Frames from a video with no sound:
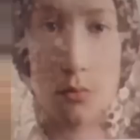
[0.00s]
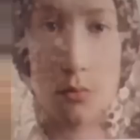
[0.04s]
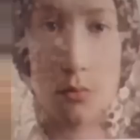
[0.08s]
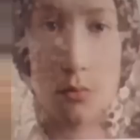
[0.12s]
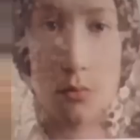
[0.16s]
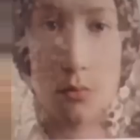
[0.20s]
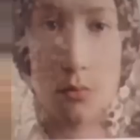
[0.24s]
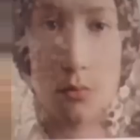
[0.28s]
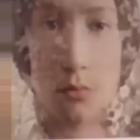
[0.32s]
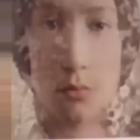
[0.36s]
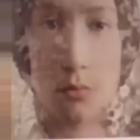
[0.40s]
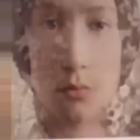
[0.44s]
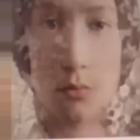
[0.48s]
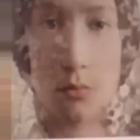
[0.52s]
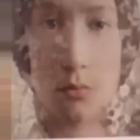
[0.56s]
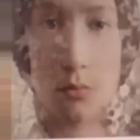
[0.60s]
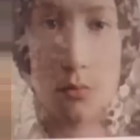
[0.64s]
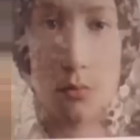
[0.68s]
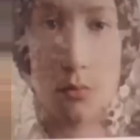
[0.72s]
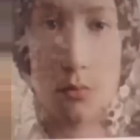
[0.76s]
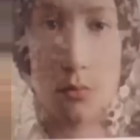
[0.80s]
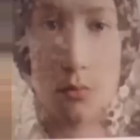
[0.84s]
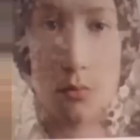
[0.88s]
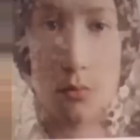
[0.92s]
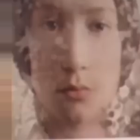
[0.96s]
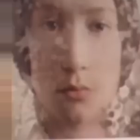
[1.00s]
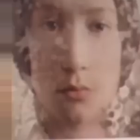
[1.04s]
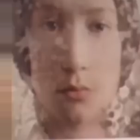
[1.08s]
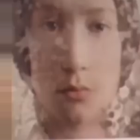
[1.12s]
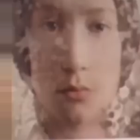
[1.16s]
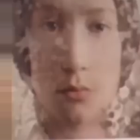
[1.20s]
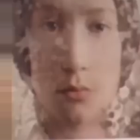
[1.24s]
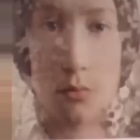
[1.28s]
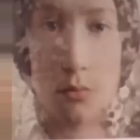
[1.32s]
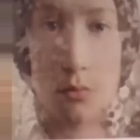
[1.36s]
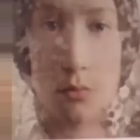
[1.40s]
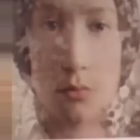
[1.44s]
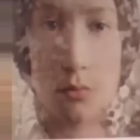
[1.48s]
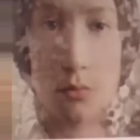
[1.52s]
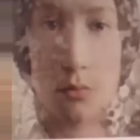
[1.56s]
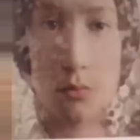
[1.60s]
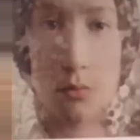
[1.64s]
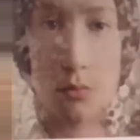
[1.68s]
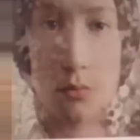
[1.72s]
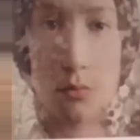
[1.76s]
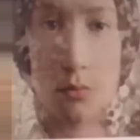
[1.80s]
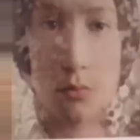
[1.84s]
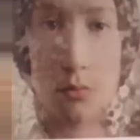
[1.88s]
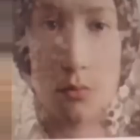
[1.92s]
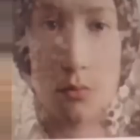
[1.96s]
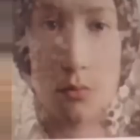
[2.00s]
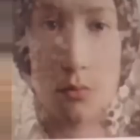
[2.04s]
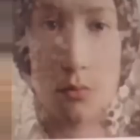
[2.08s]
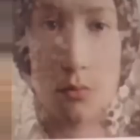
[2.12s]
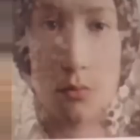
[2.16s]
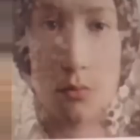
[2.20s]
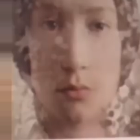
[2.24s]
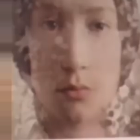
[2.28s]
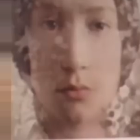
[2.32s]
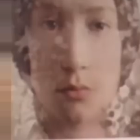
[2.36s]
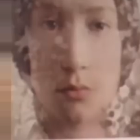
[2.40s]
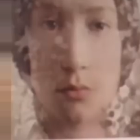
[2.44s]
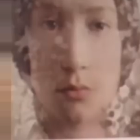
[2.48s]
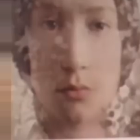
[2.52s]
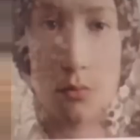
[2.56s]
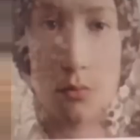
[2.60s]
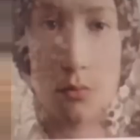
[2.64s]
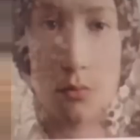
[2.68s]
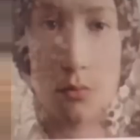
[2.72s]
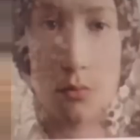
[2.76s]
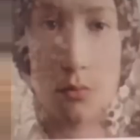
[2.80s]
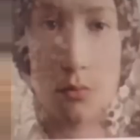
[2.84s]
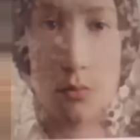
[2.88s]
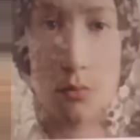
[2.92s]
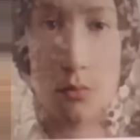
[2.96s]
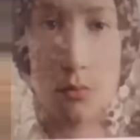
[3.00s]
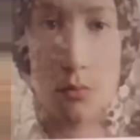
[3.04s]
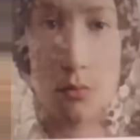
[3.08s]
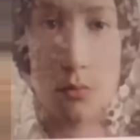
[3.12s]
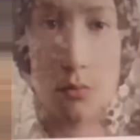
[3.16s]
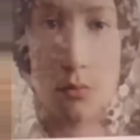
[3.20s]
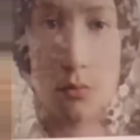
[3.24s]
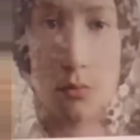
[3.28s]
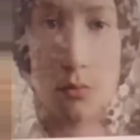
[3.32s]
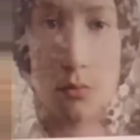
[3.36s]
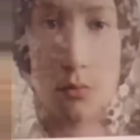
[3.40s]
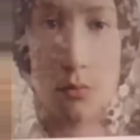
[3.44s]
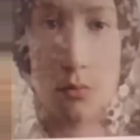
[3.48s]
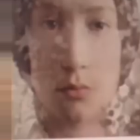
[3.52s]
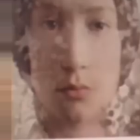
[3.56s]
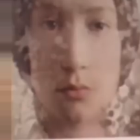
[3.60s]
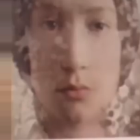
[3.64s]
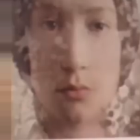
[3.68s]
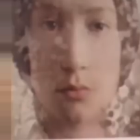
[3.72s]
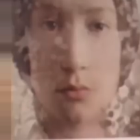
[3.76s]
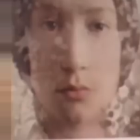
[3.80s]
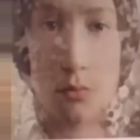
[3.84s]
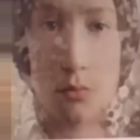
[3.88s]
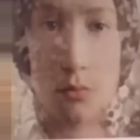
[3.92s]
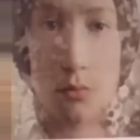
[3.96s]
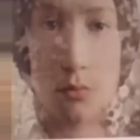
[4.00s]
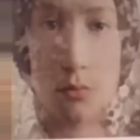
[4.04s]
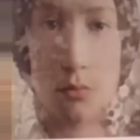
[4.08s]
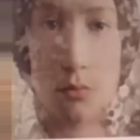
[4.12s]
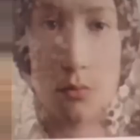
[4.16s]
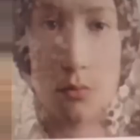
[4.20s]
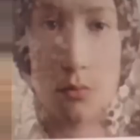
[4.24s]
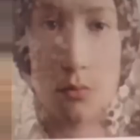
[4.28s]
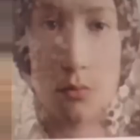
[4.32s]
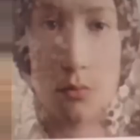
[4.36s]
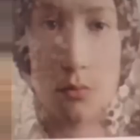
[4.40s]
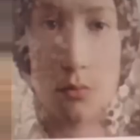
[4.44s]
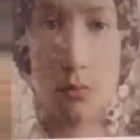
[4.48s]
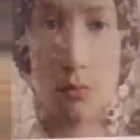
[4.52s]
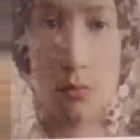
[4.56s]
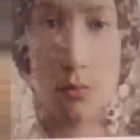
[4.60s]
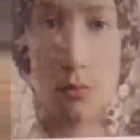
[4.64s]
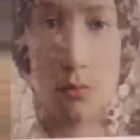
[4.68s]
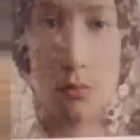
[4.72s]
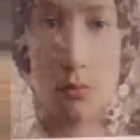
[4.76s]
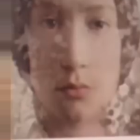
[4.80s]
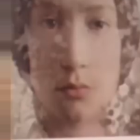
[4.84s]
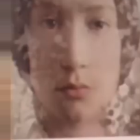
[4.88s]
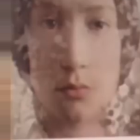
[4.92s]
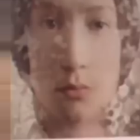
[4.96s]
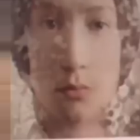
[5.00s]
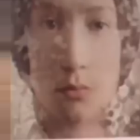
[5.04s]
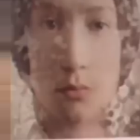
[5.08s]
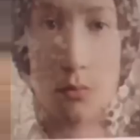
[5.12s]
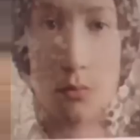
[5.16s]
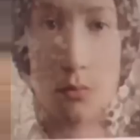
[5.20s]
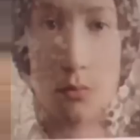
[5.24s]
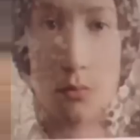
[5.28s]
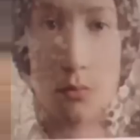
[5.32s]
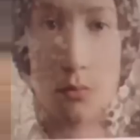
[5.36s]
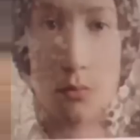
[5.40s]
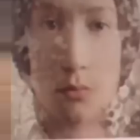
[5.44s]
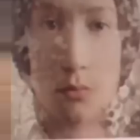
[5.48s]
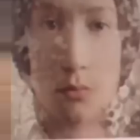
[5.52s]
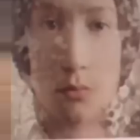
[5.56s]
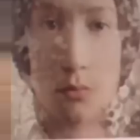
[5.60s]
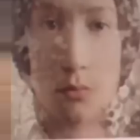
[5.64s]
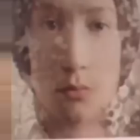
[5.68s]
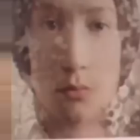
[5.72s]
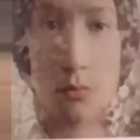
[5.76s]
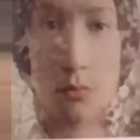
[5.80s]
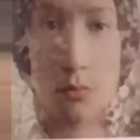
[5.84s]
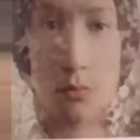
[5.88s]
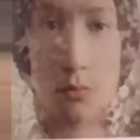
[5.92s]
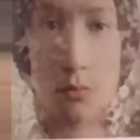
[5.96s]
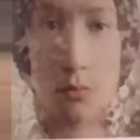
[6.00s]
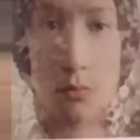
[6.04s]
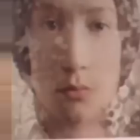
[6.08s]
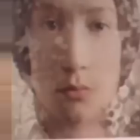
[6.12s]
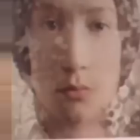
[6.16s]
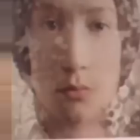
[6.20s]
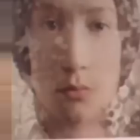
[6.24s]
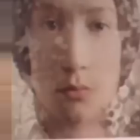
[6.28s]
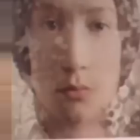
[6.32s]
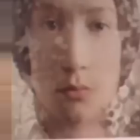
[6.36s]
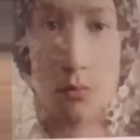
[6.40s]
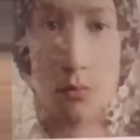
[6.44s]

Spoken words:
This person isn't speaking.